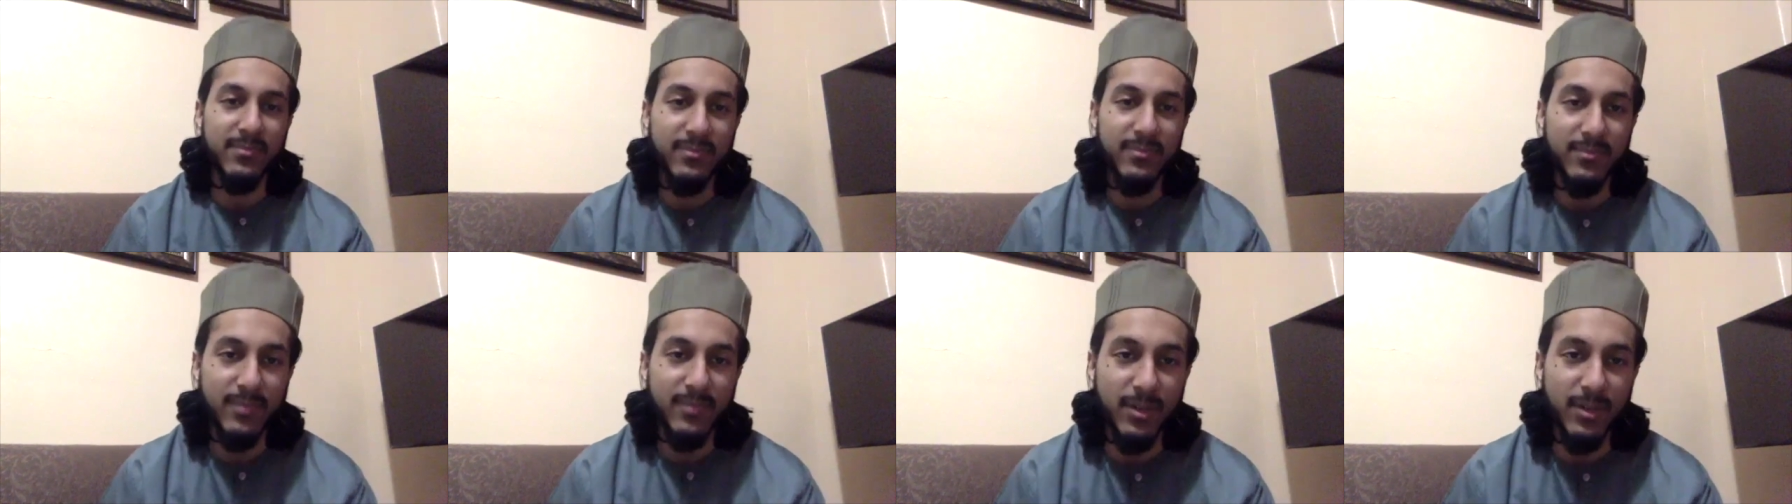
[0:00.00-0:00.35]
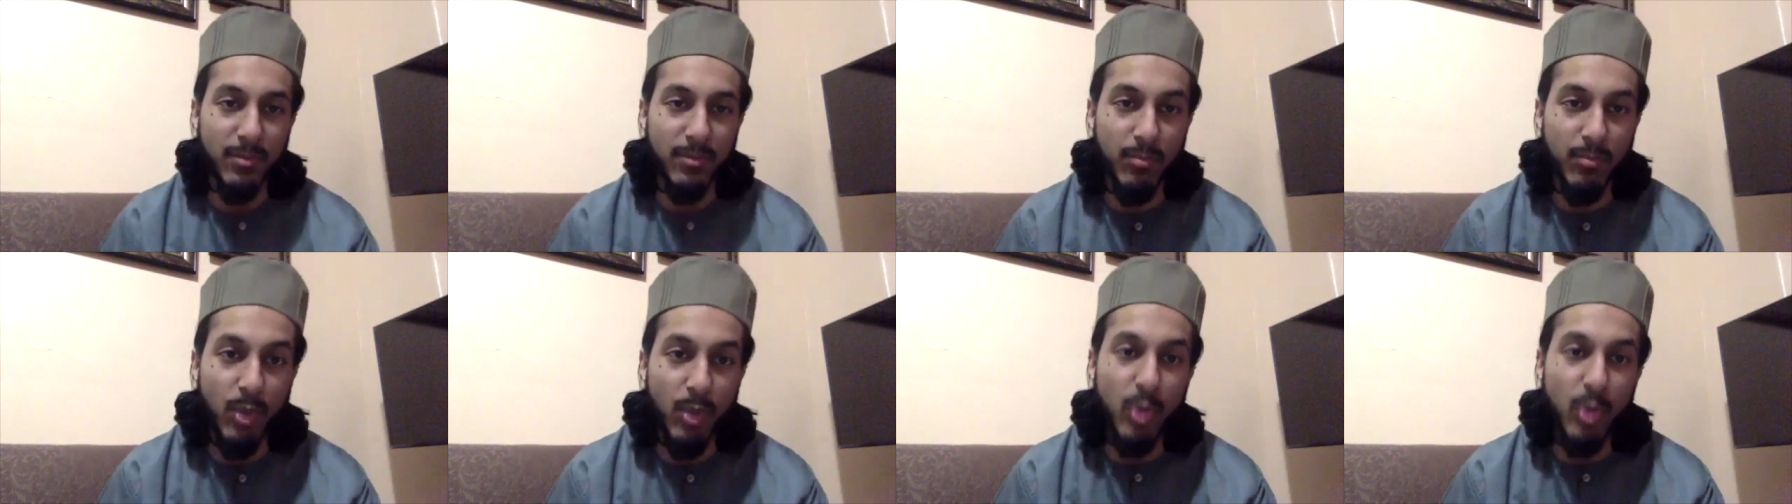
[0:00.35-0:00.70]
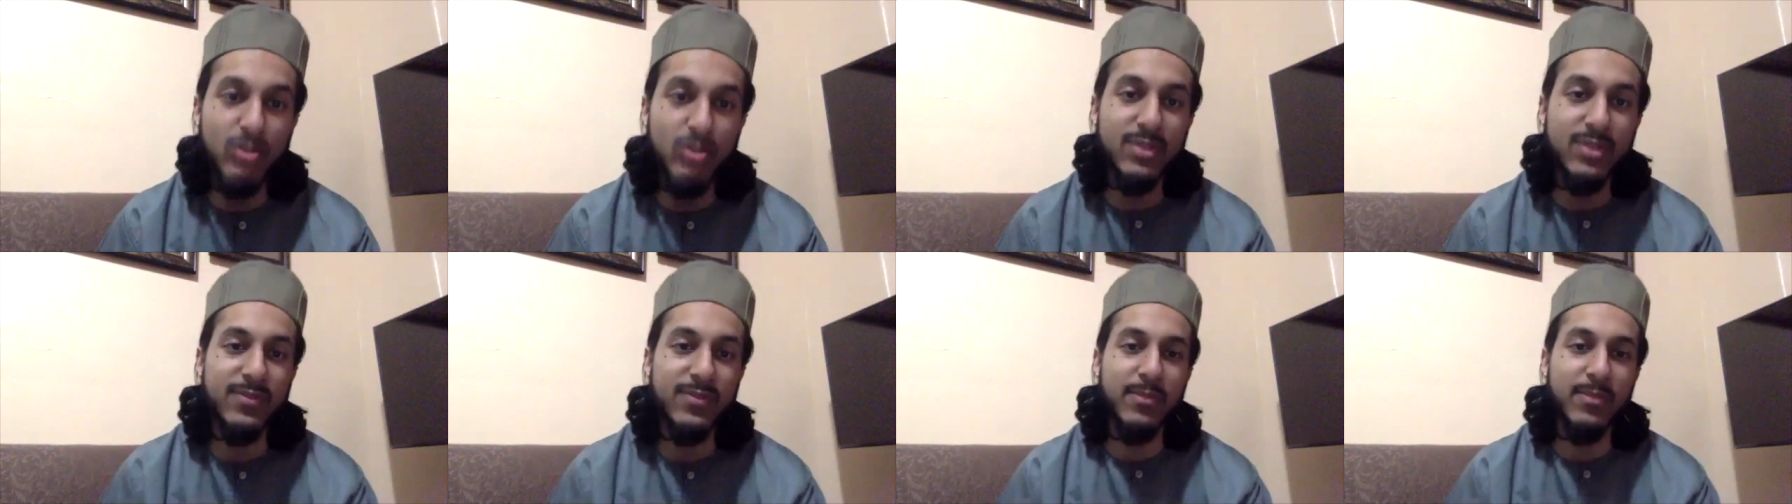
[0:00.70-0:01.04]
Right? Most
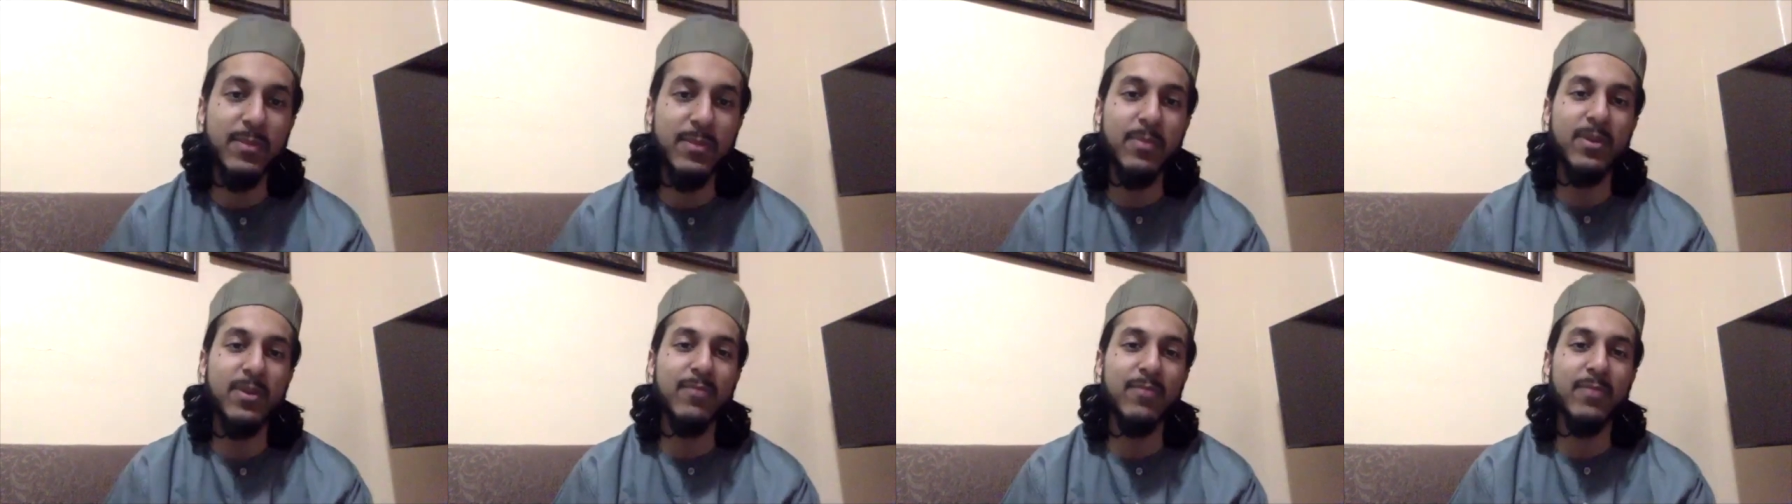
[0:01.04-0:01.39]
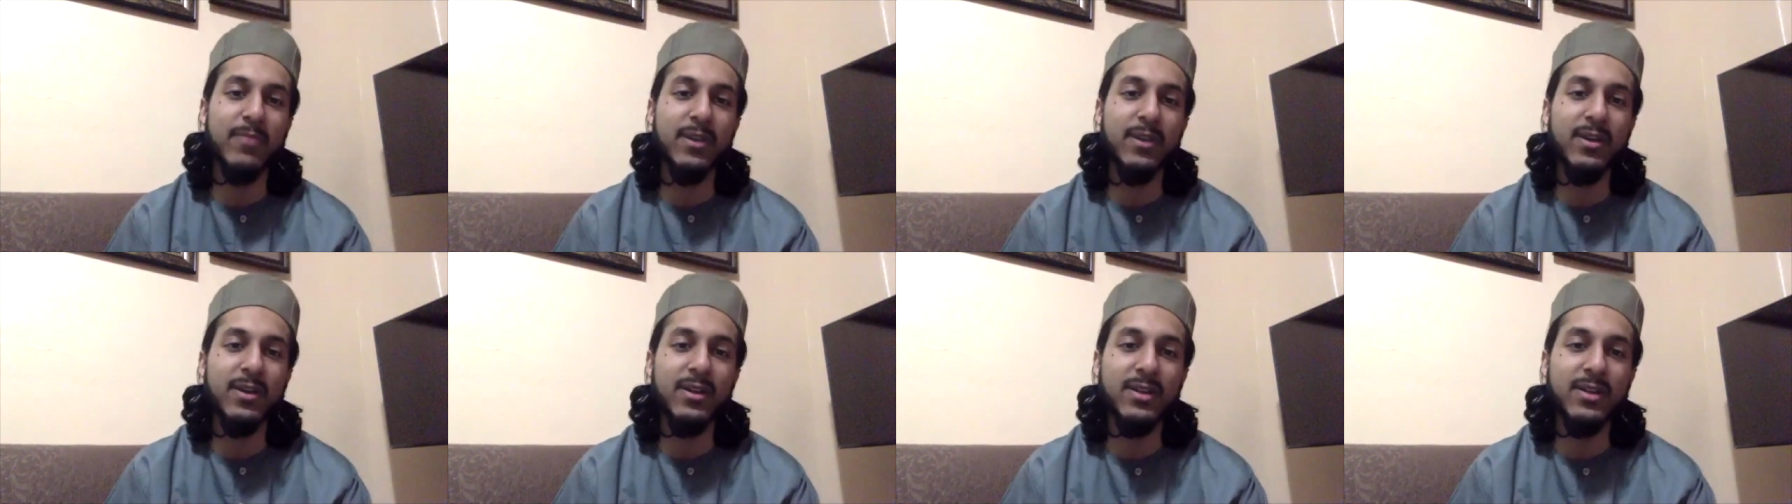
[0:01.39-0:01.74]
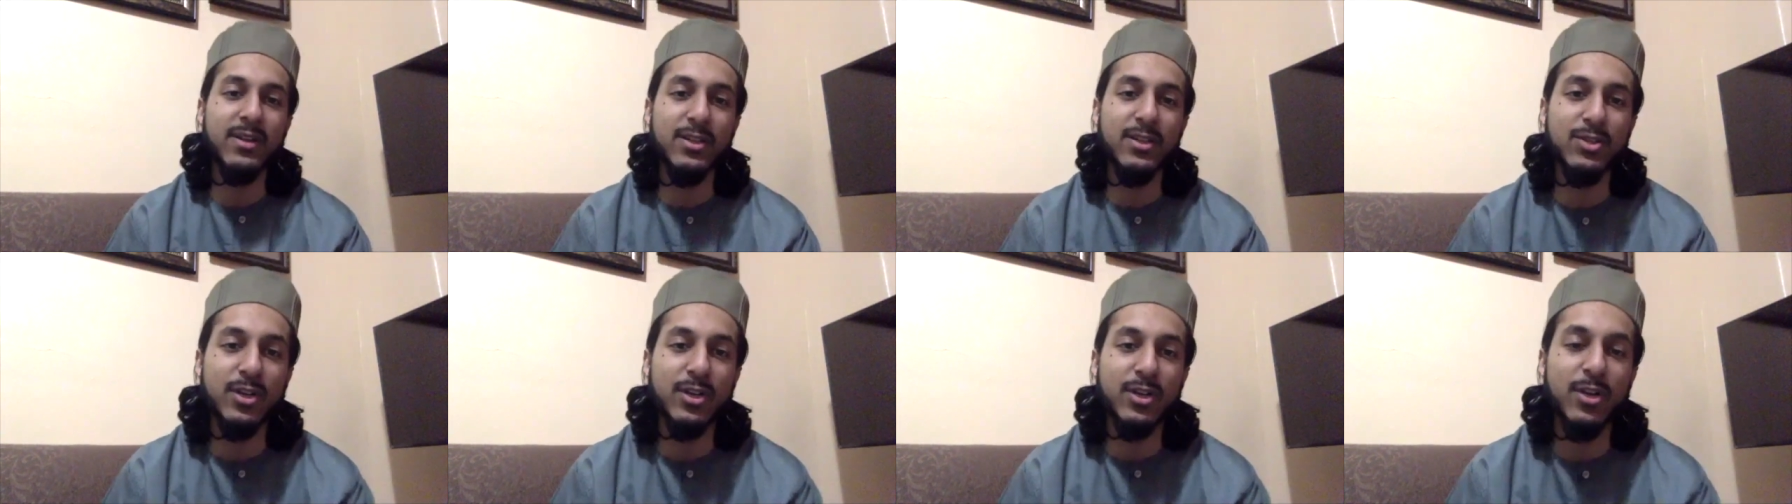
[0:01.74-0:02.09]
of the people of Makkah, they
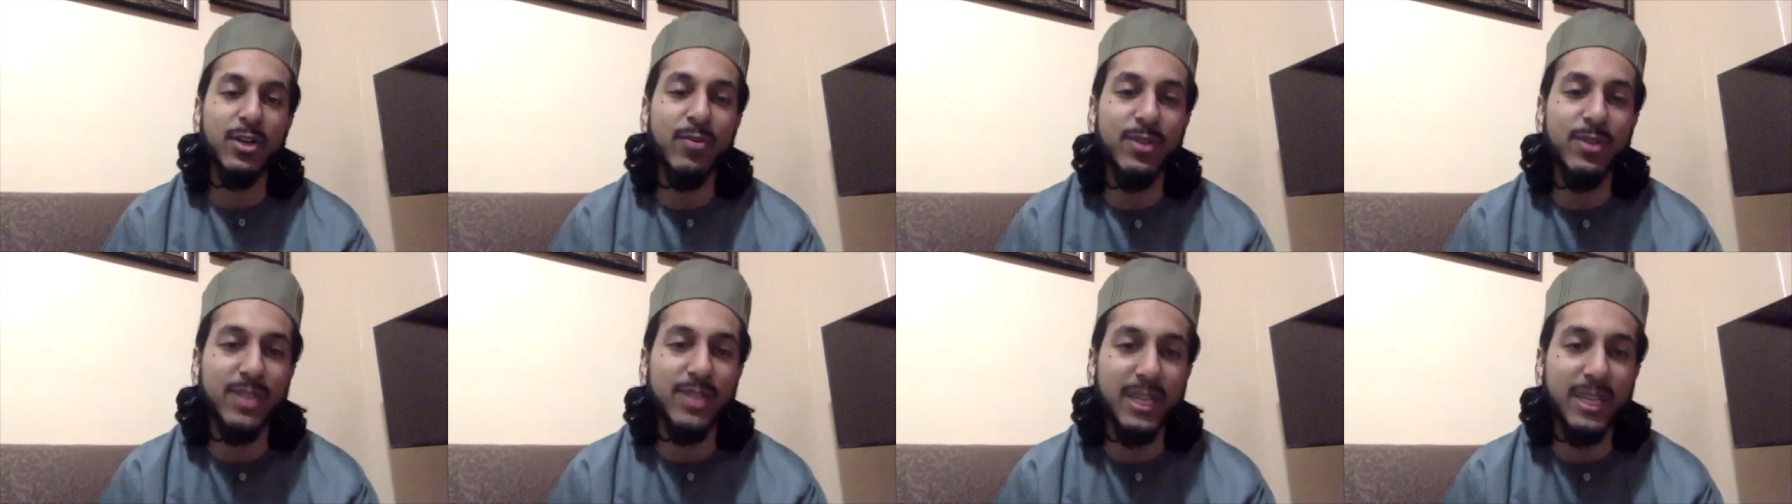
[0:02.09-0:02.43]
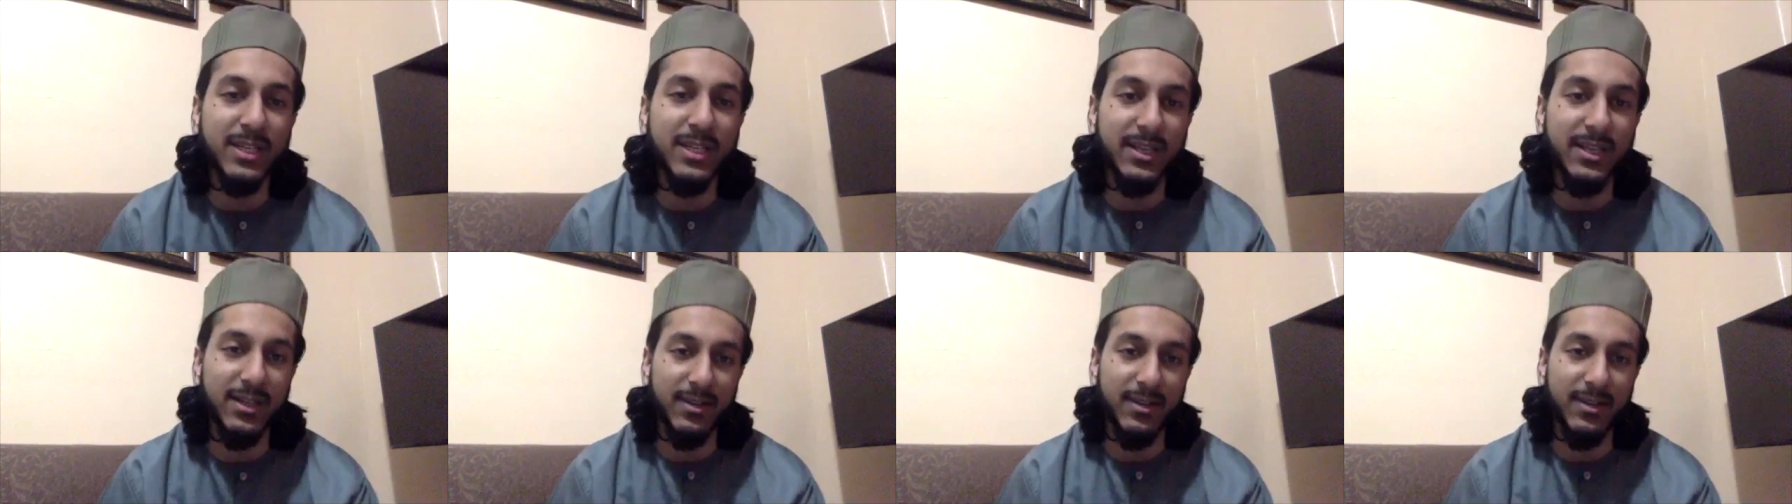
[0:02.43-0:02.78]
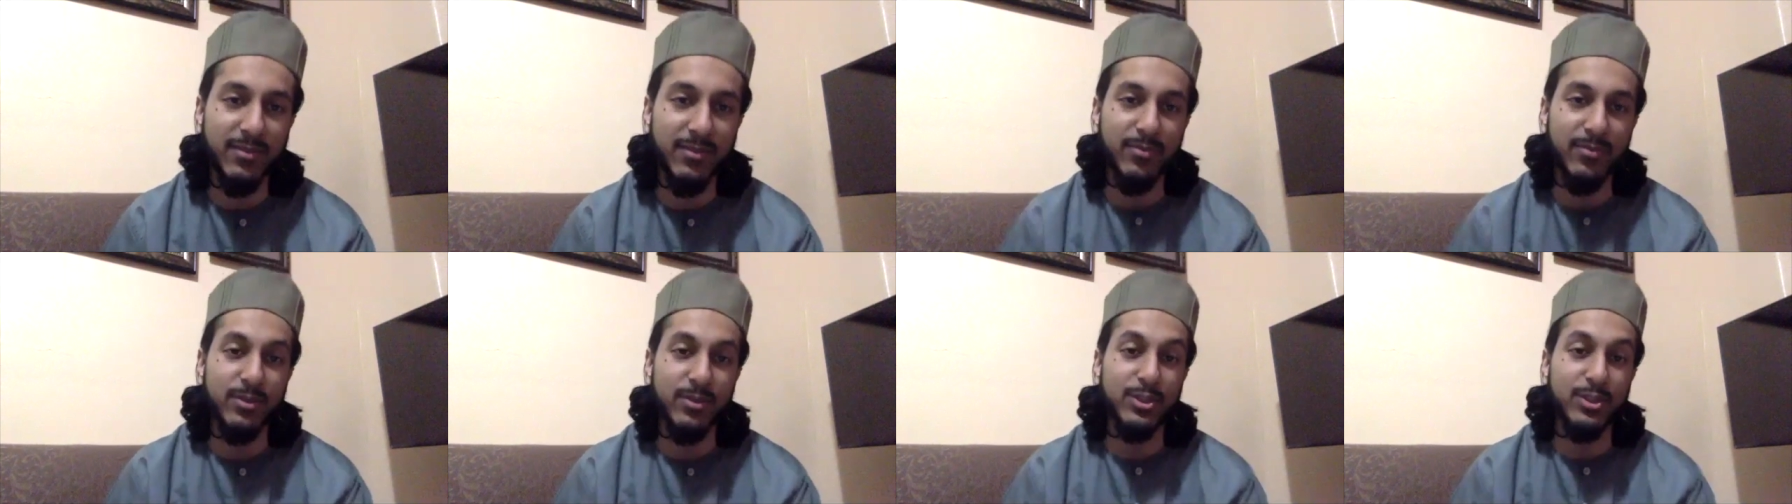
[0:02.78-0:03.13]
started
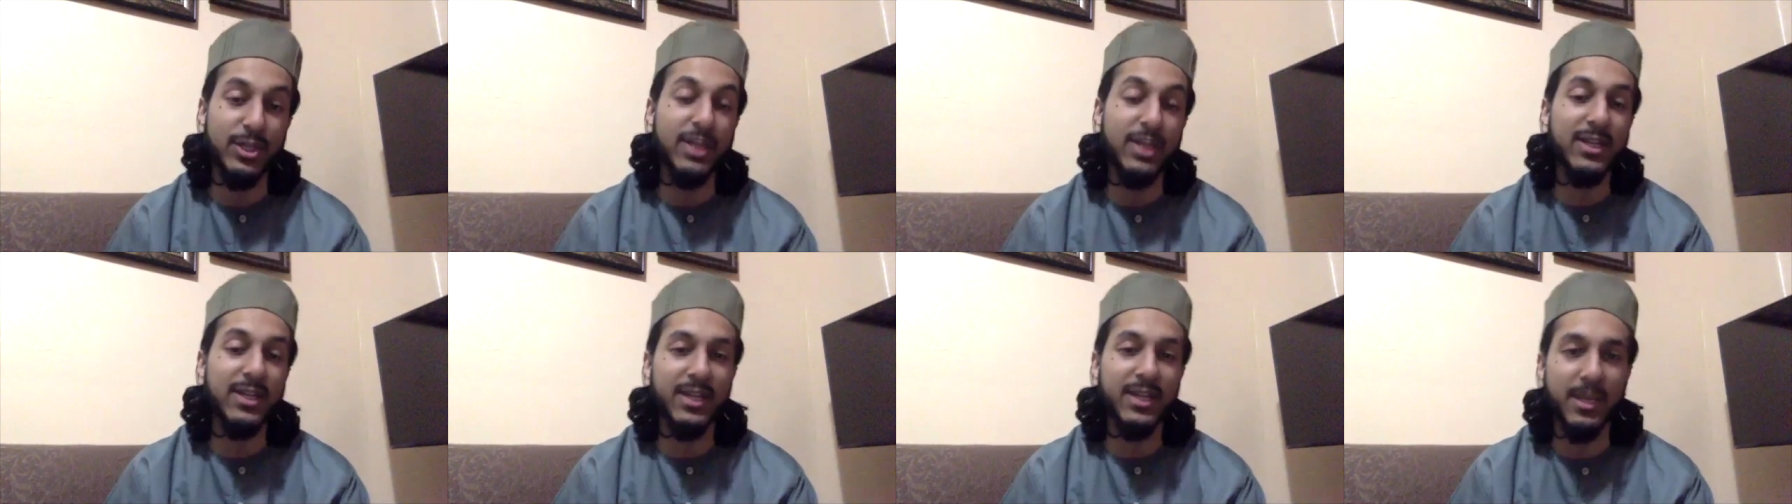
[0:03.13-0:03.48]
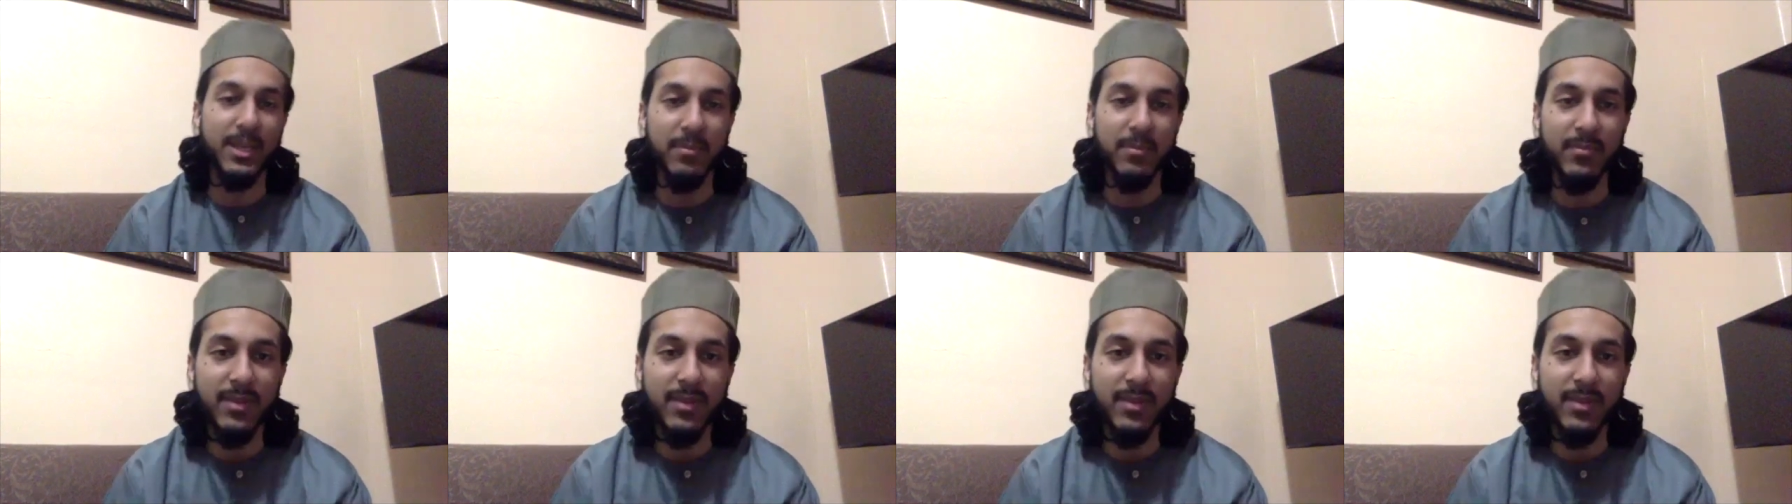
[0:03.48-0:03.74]
rejecting him.